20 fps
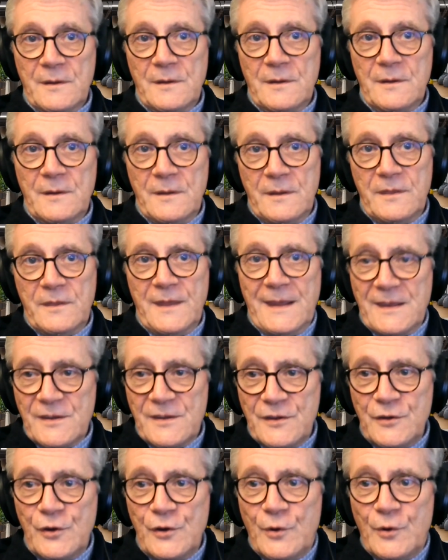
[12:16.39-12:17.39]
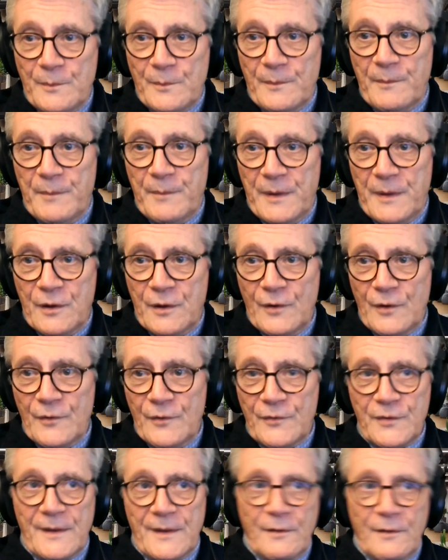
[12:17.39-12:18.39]
the thing is doomed,
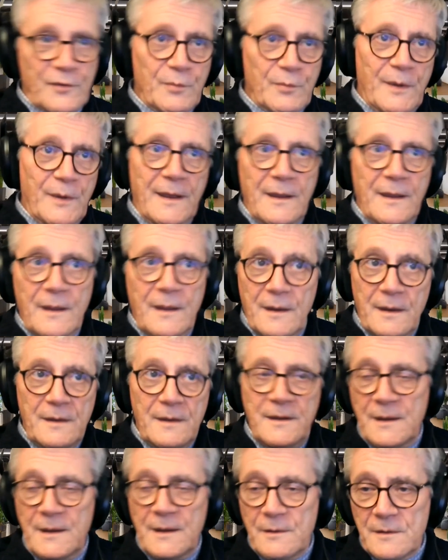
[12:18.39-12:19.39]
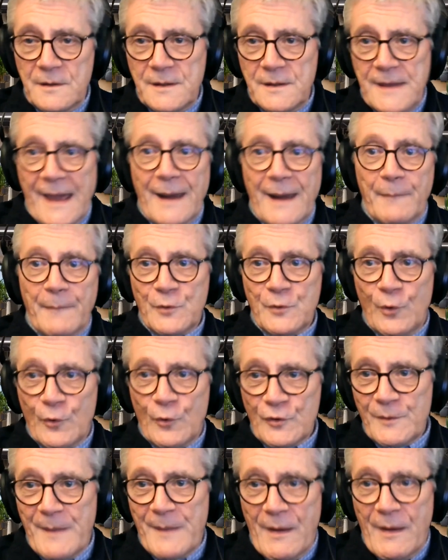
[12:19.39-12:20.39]
because elsewhere, and indeed Gallup
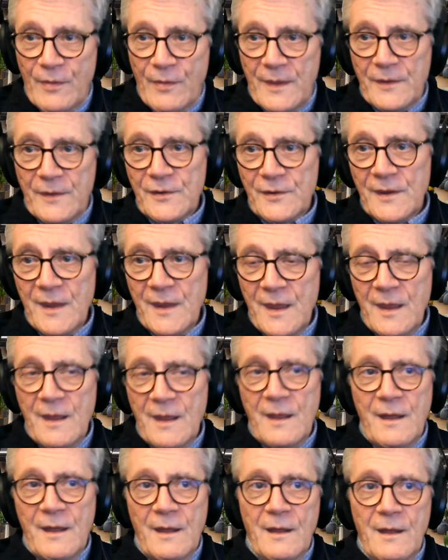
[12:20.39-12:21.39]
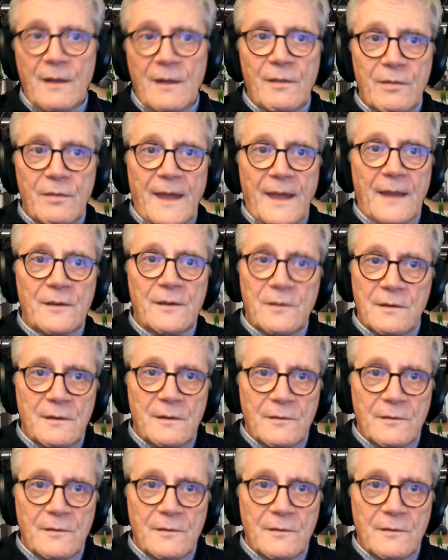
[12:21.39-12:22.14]
talks about this, that